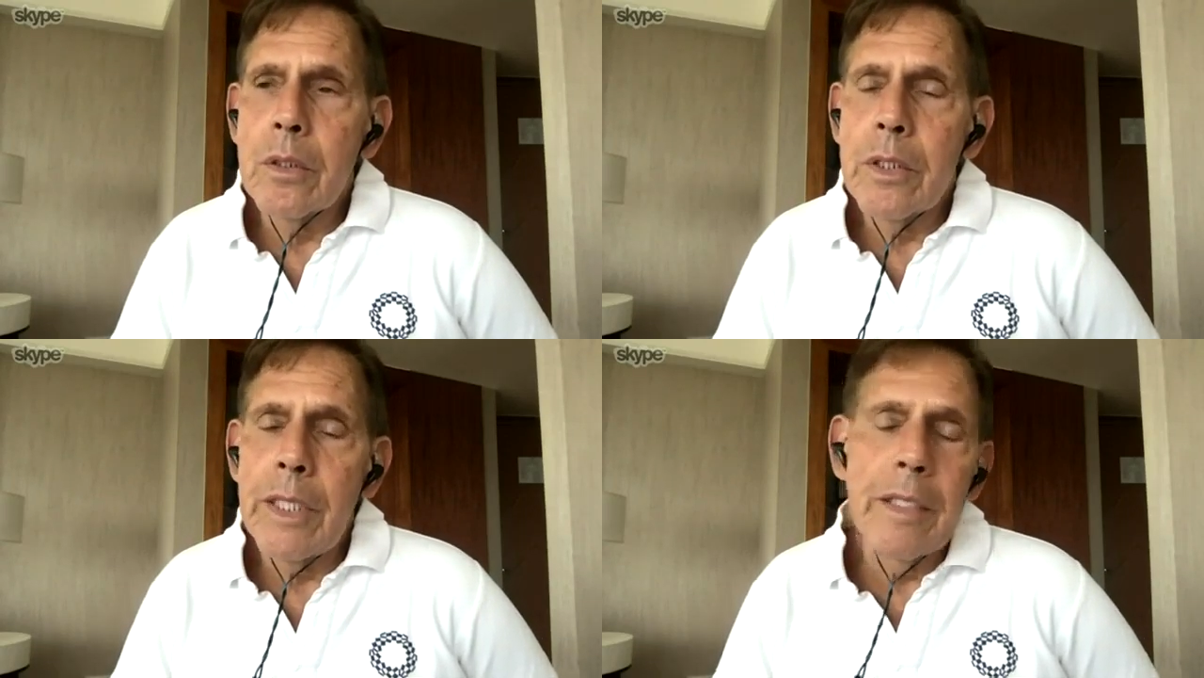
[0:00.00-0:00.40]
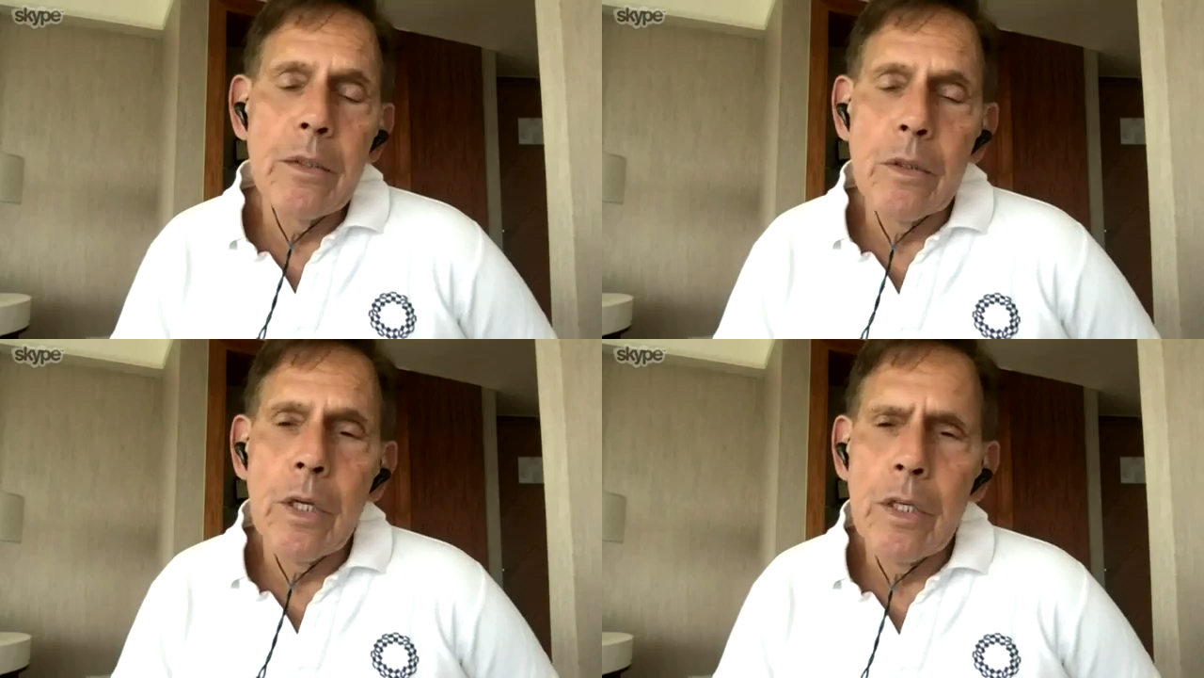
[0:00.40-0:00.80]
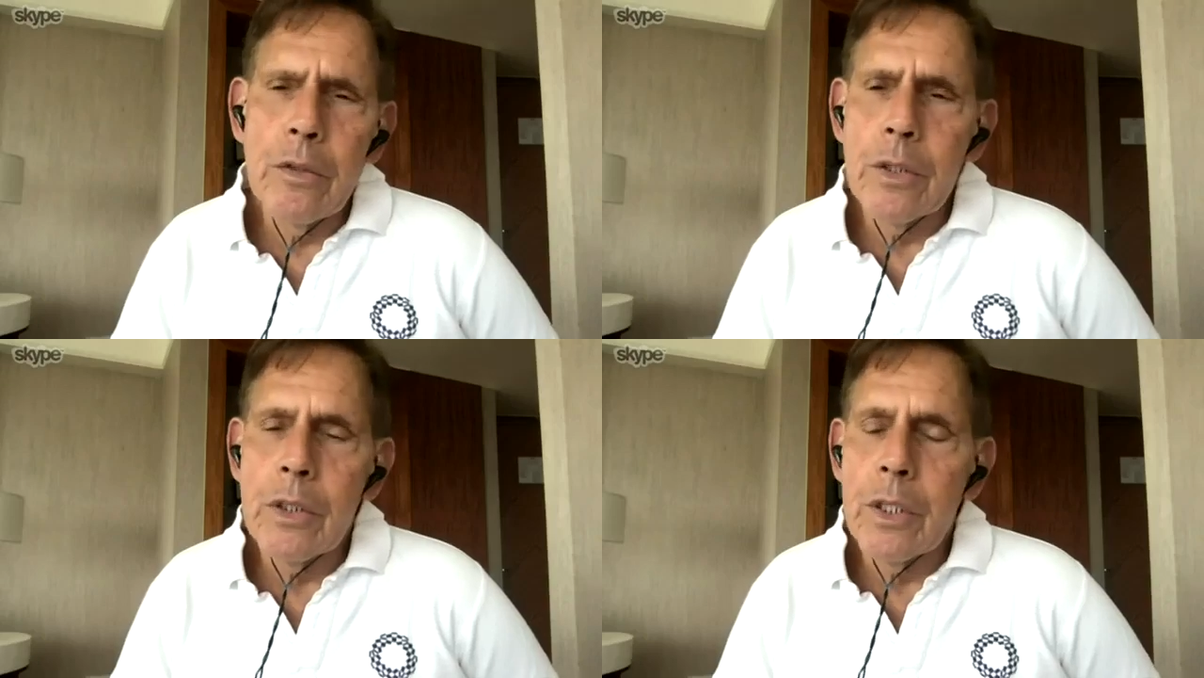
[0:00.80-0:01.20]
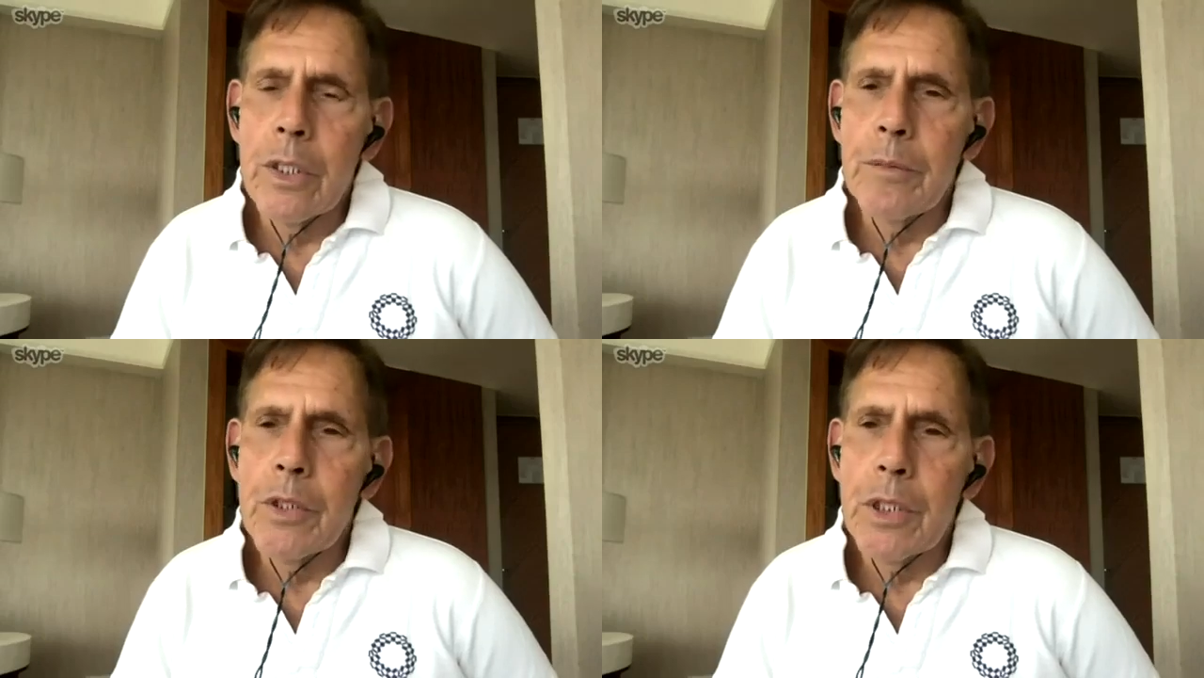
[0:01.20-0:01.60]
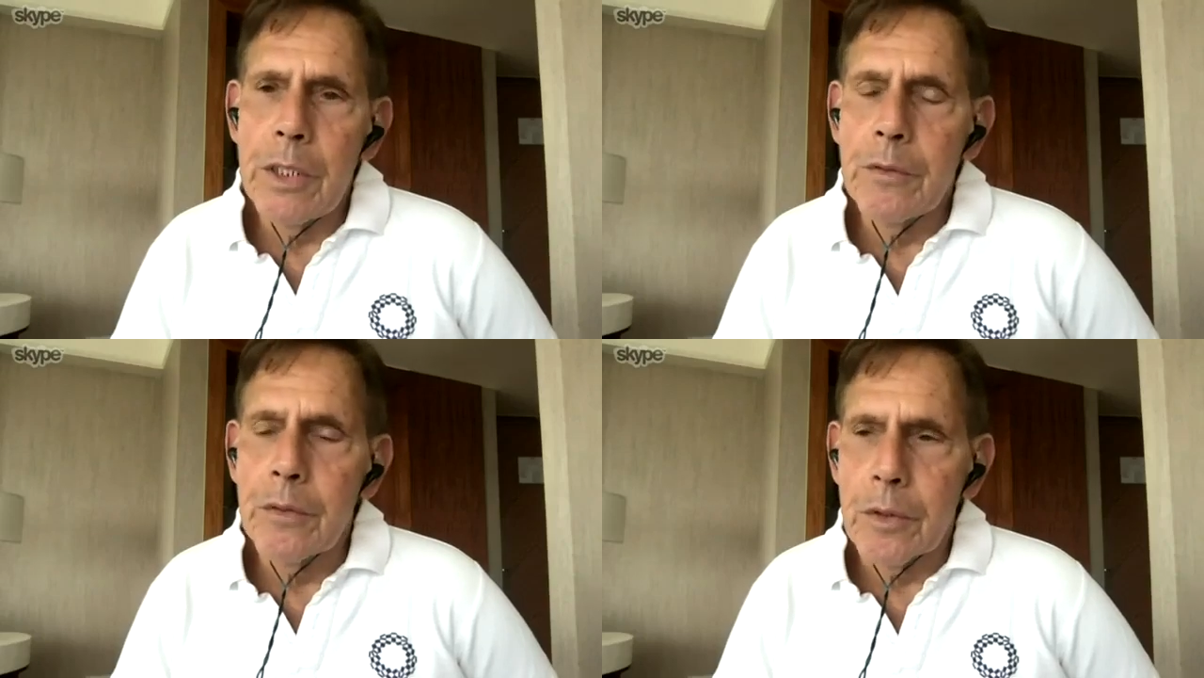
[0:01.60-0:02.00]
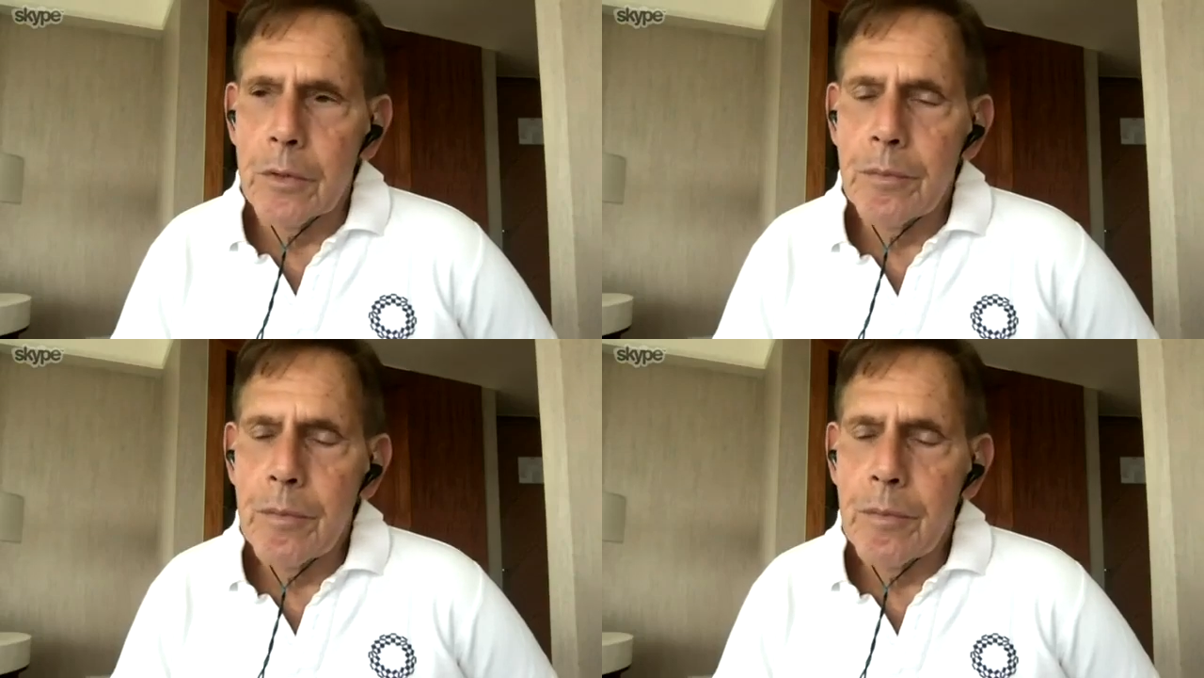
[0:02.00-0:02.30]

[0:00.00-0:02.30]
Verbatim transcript: 10 or 100 times safer.